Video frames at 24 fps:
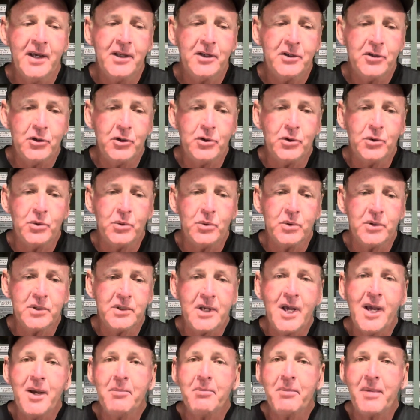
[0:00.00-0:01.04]
to
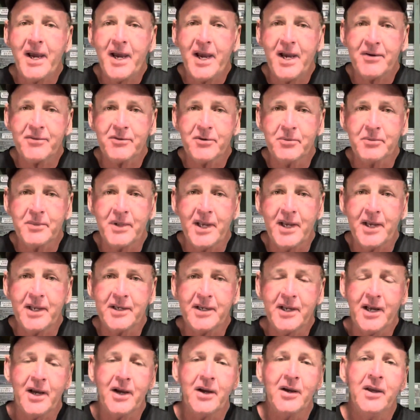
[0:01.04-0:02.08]
come back from that?
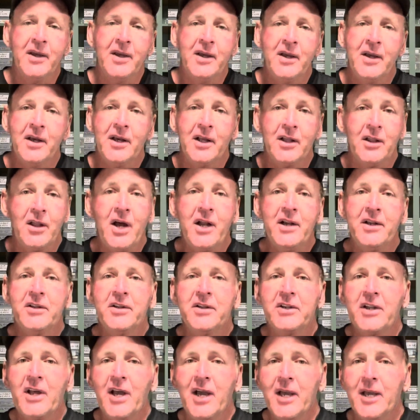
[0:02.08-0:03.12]
Now, a lot of
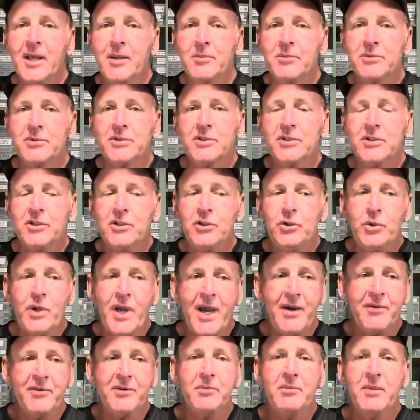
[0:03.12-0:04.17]
the times you
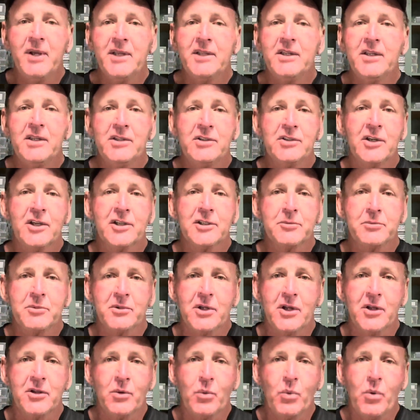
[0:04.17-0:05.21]
have to make the
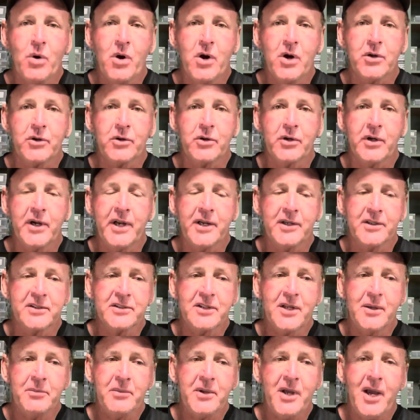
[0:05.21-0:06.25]
adjustment on the water. And
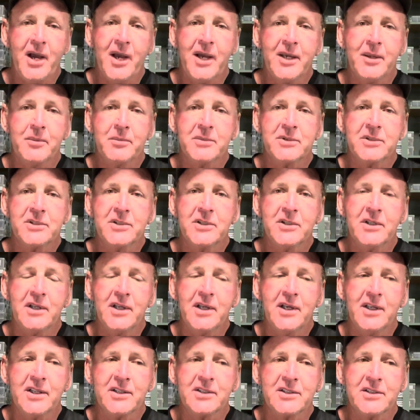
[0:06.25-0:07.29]
sometimes
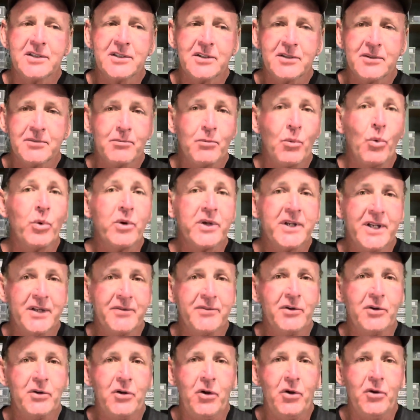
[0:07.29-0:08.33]
it's more
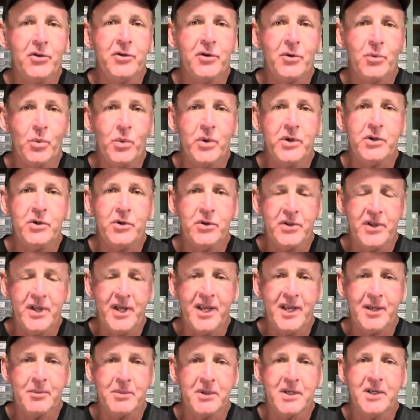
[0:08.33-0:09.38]
difficult than what you
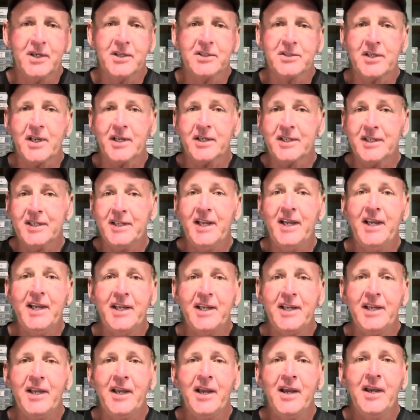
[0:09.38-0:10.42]
think, because like
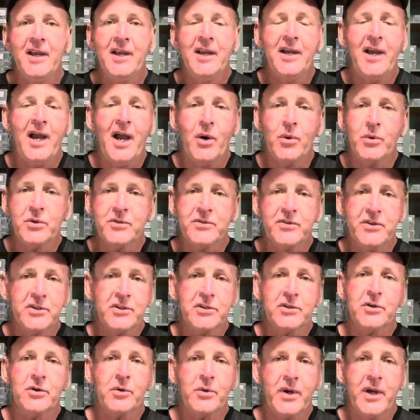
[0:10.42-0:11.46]
today, I was
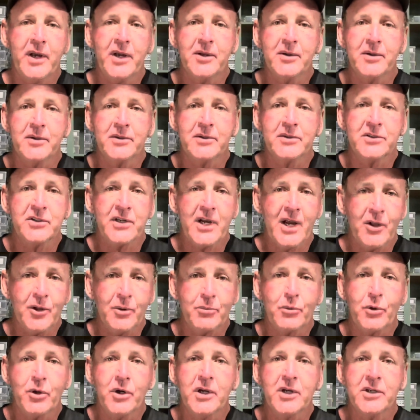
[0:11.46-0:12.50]
fishing around shallow
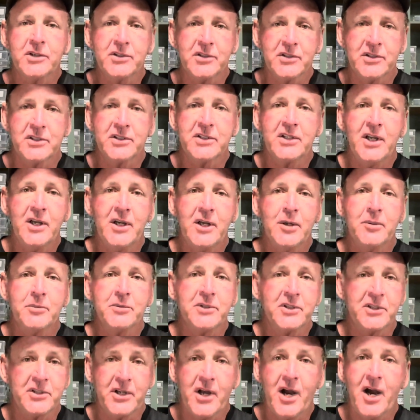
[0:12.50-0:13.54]
brush and
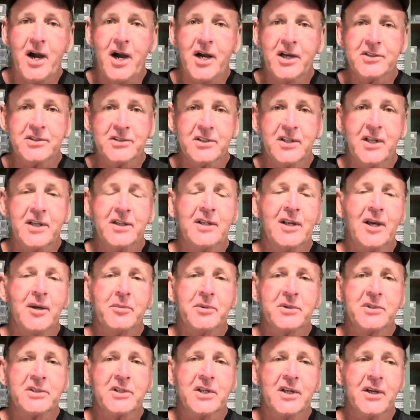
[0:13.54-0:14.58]
stumps and docks and that
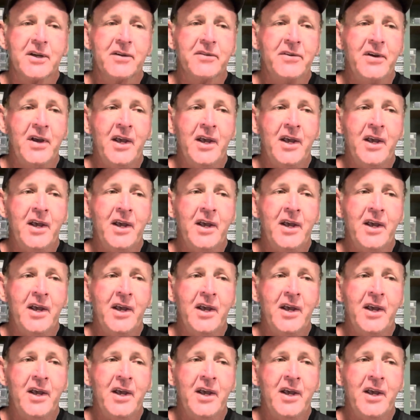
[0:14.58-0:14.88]
type of stuff.